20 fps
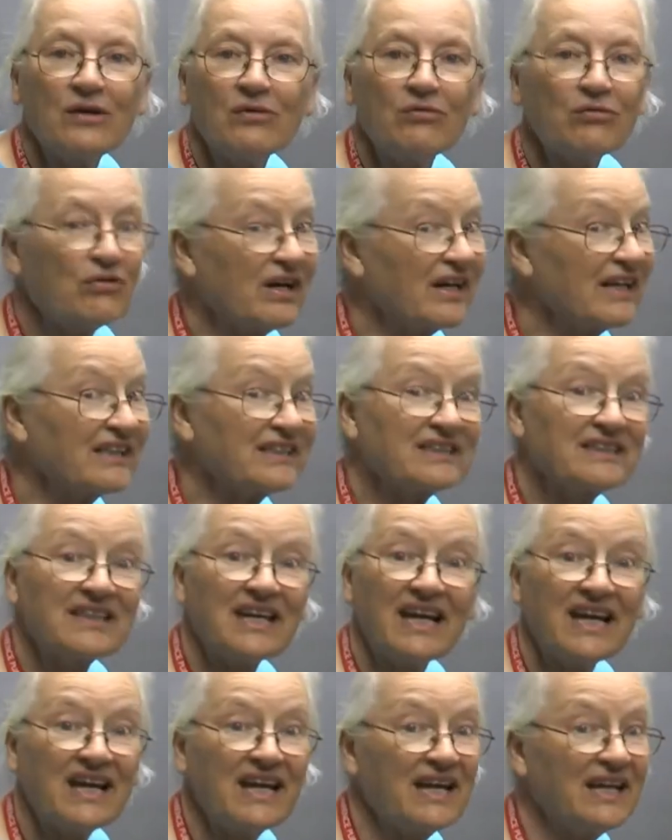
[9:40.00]

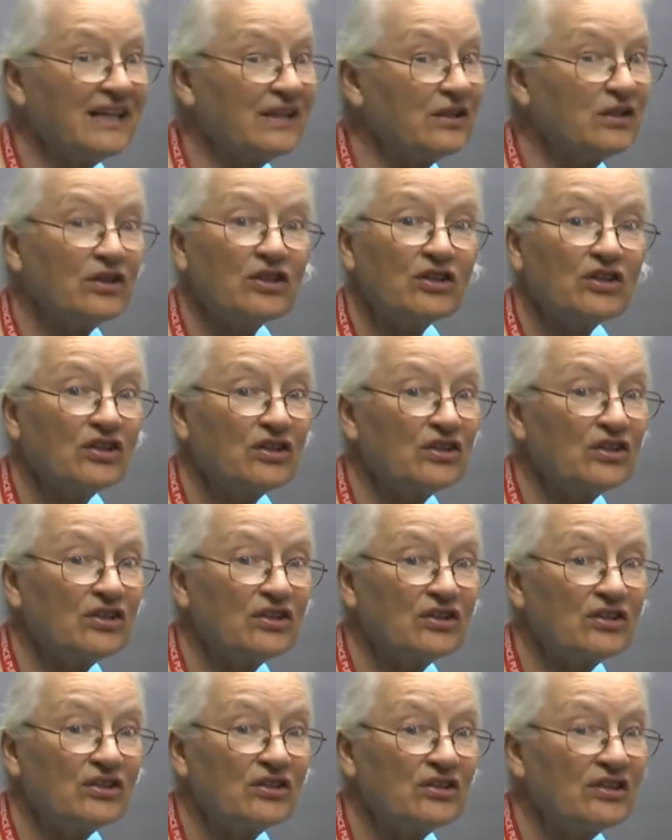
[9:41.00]

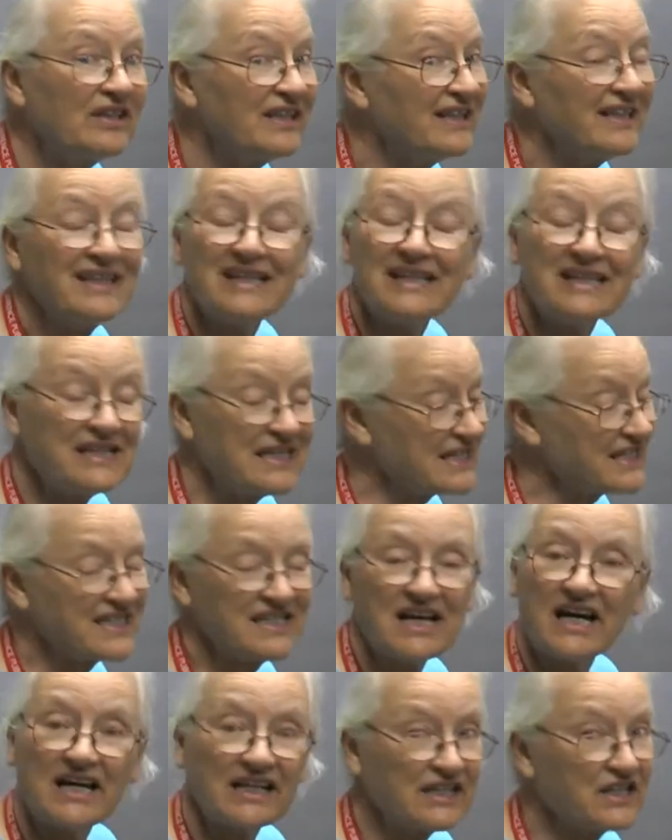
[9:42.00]
rectangle. It is
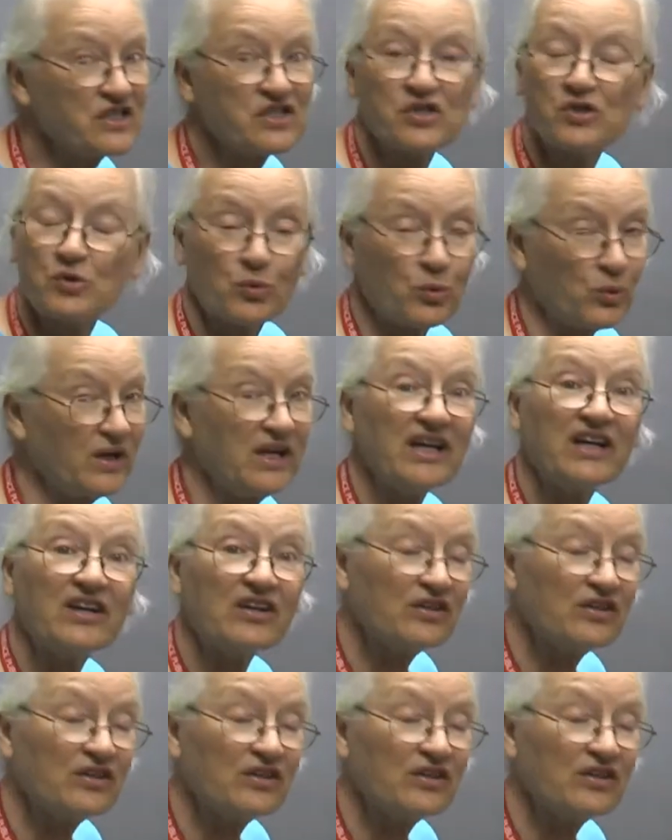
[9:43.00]
not a square,